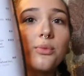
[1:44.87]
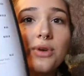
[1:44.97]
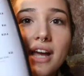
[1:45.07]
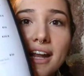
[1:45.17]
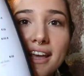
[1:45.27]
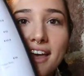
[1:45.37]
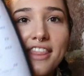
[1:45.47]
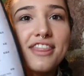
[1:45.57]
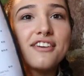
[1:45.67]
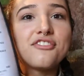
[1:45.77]
We're getting
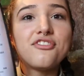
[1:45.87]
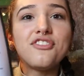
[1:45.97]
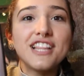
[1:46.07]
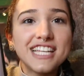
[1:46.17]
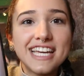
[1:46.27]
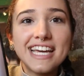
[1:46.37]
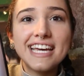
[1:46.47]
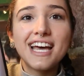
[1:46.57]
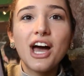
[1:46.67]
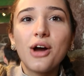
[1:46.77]
the Philly.
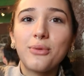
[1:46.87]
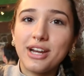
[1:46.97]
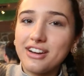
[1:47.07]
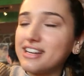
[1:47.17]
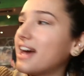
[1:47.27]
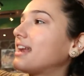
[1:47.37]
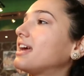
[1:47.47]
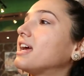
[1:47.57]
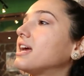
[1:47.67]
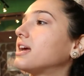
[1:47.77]
We are
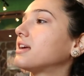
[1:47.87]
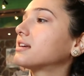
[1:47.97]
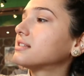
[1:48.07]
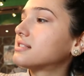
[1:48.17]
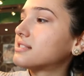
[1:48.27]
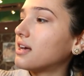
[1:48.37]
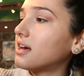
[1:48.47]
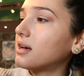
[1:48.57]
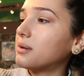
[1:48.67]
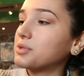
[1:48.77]
getting
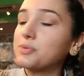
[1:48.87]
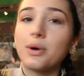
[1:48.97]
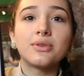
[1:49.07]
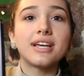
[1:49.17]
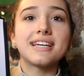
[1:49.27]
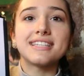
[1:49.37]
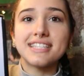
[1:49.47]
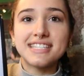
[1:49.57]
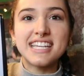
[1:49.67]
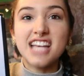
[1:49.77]
some Chipotle
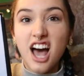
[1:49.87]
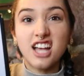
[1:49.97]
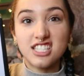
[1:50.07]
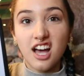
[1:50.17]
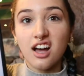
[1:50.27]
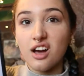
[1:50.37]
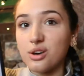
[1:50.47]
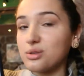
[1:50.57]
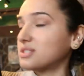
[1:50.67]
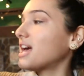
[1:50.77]
seitan
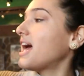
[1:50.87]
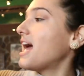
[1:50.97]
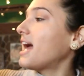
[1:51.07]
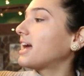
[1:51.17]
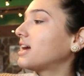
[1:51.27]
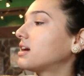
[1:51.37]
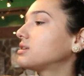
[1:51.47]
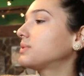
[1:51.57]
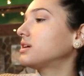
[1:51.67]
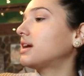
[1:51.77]
tacos.
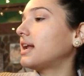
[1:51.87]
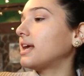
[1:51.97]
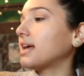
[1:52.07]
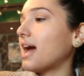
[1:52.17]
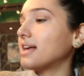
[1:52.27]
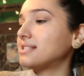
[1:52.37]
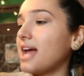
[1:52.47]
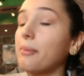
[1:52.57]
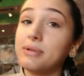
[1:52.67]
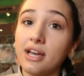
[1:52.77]
And we are getting, as an
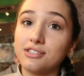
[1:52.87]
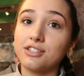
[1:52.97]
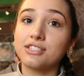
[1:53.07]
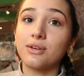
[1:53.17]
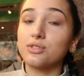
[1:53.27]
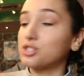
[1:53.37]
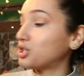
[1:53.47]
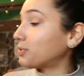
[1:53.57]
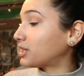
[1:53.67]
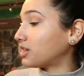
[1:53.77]
appetizer, because I was
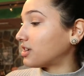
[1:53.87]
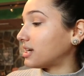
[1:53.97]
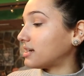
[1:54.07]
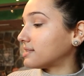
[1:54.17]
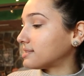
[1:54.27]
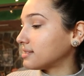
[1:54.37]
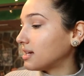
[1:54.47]
super curious,